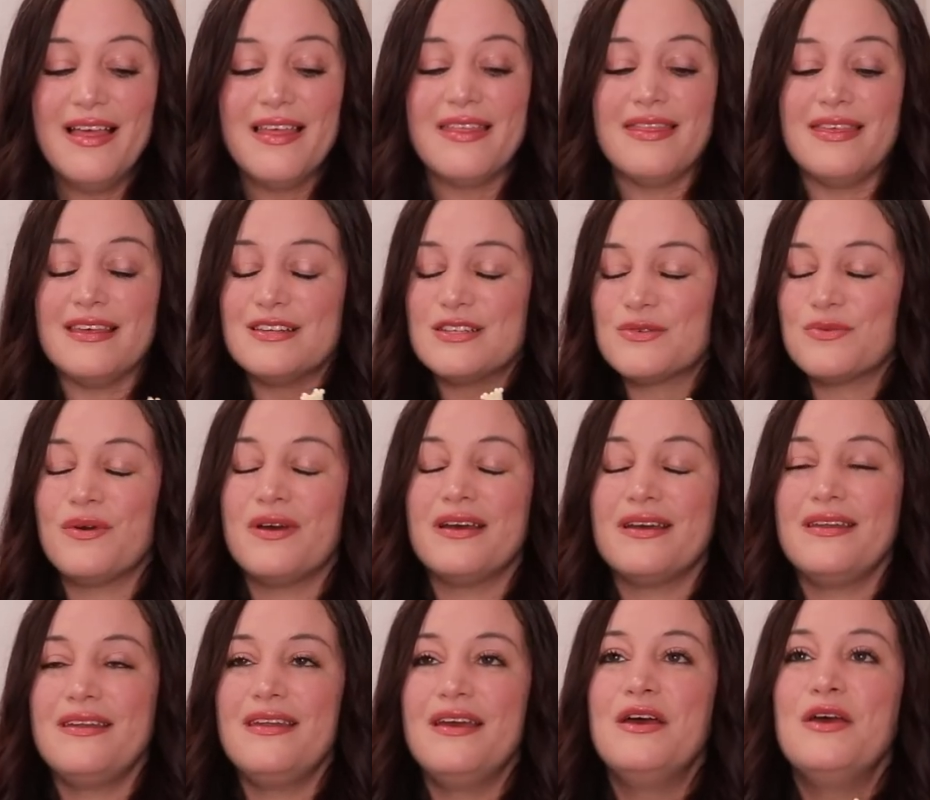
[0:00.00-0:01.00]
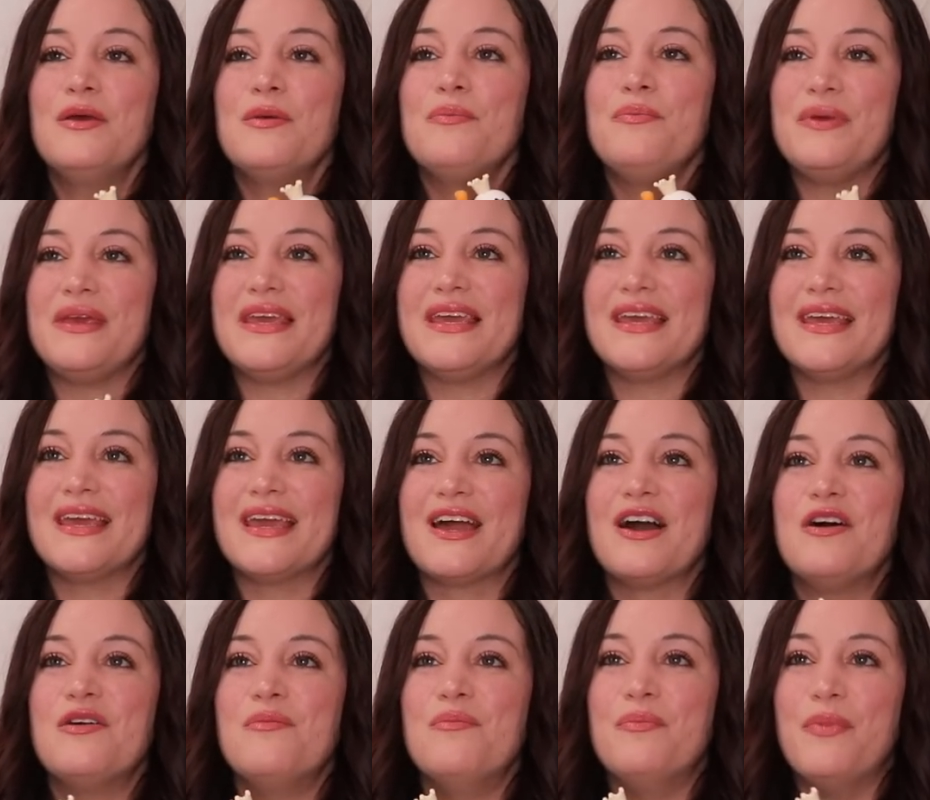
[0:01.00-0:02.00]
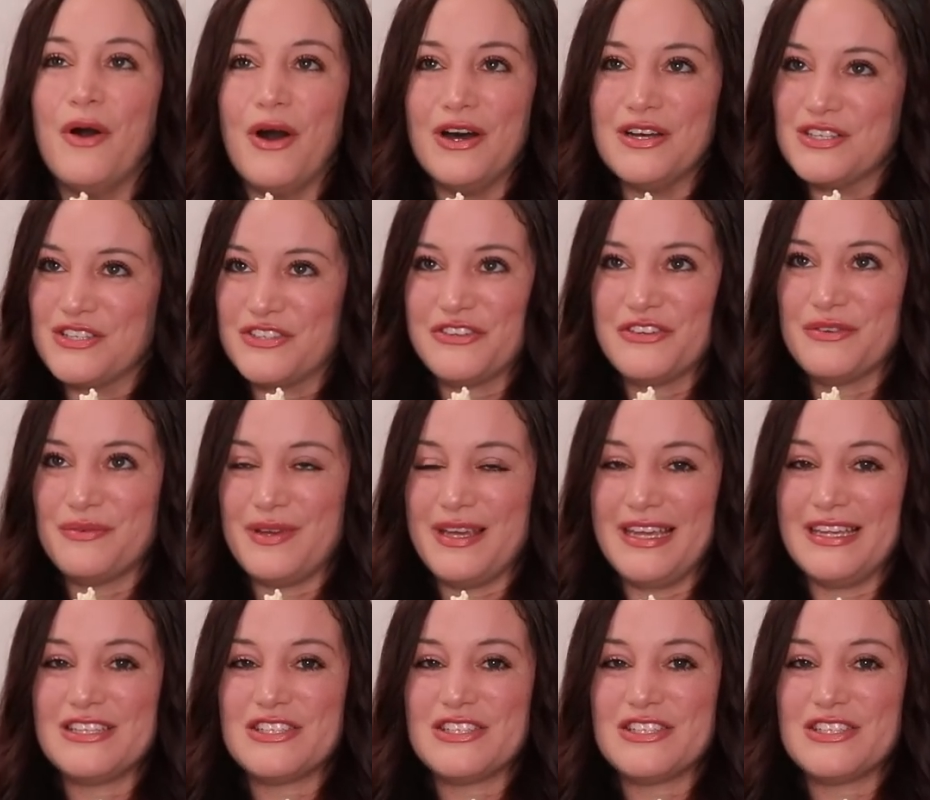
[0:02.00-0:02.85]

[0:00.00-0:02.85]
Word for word: this one being boss me.